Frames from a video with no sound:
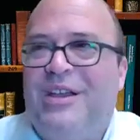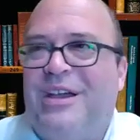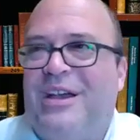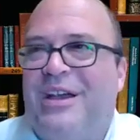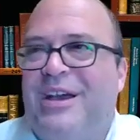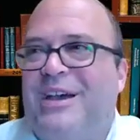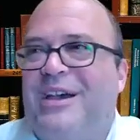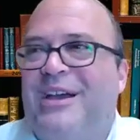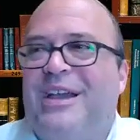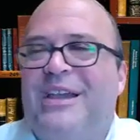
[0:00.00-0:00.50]

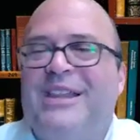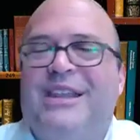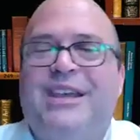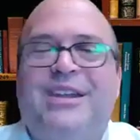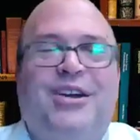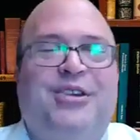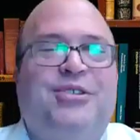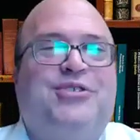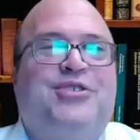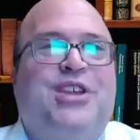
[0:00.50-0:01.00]
and
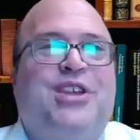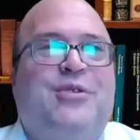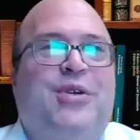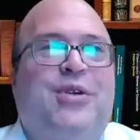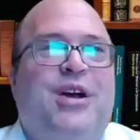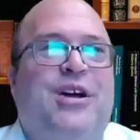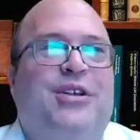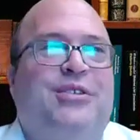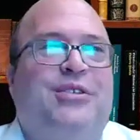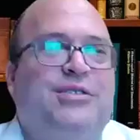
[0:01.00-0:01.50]
then others say,
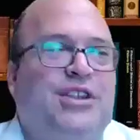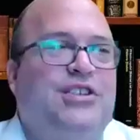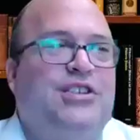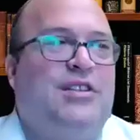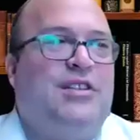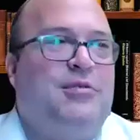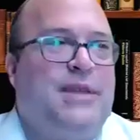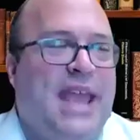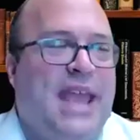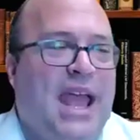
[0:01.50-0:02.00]
well, it
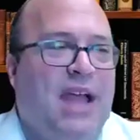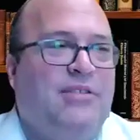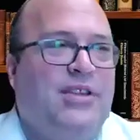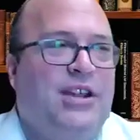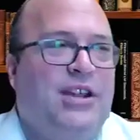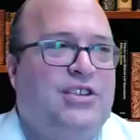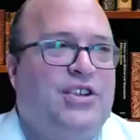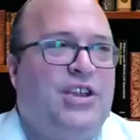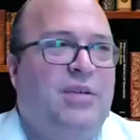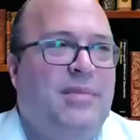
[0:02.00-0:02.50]
doesn't have to be
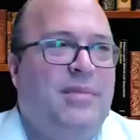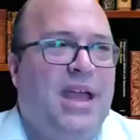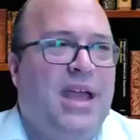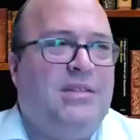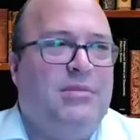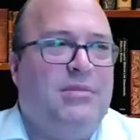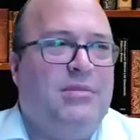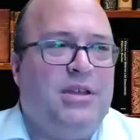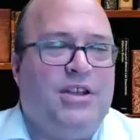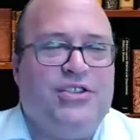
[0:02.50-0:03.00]
counted as a
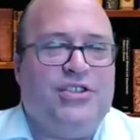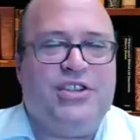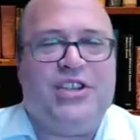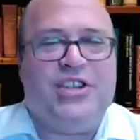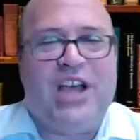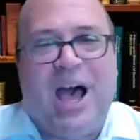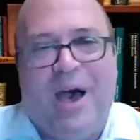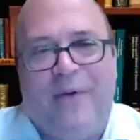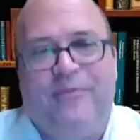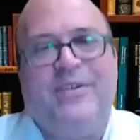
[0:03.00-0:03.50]
commandment because
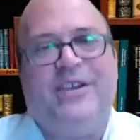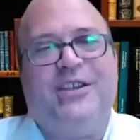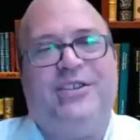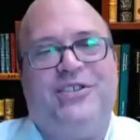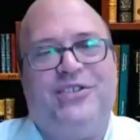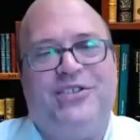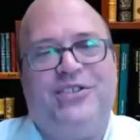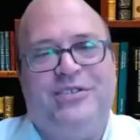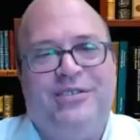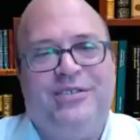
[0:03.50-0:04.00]
it's
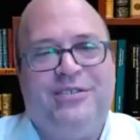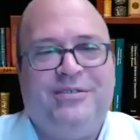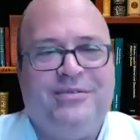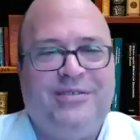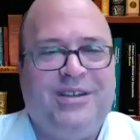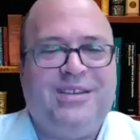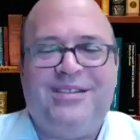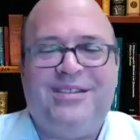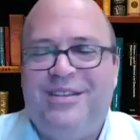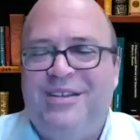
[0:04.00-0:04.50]
obvious,
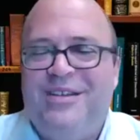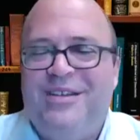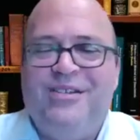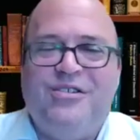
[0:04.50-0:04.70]
right?